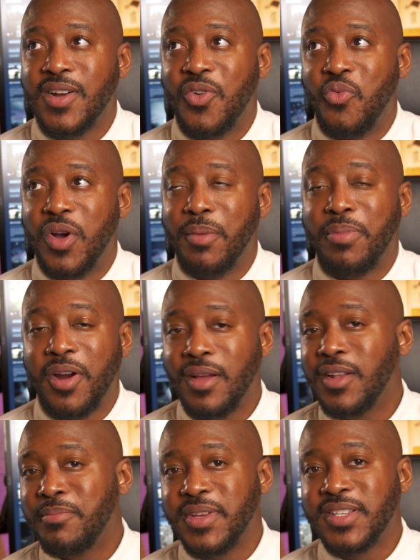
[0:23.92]
what
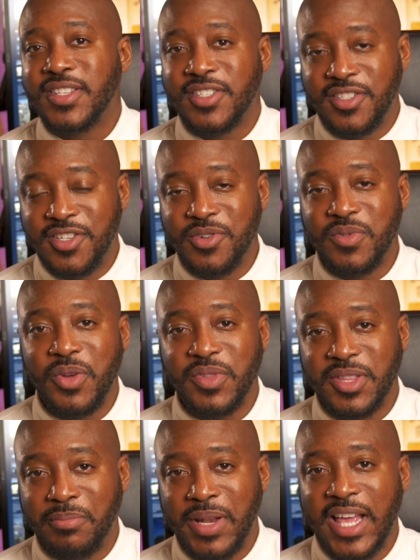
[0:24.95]
Pearl Abyss is doing
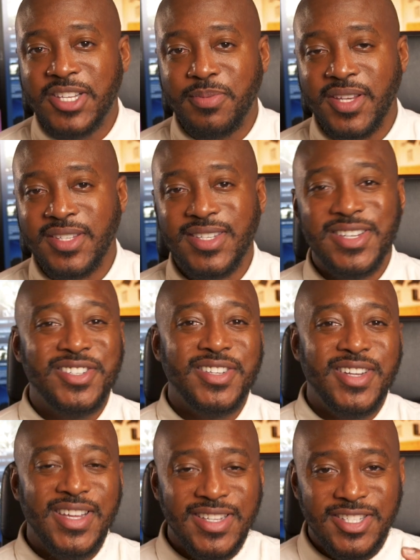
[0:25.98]
with the BlackSpace
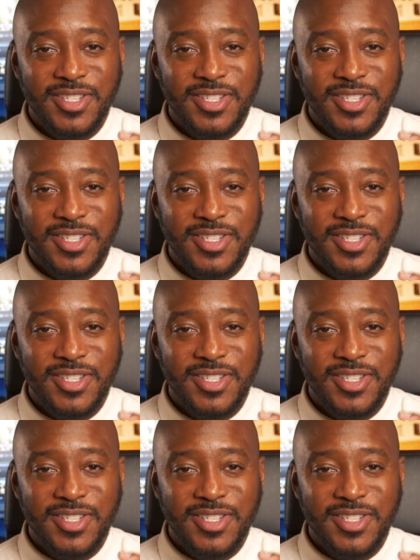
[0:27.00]
engine is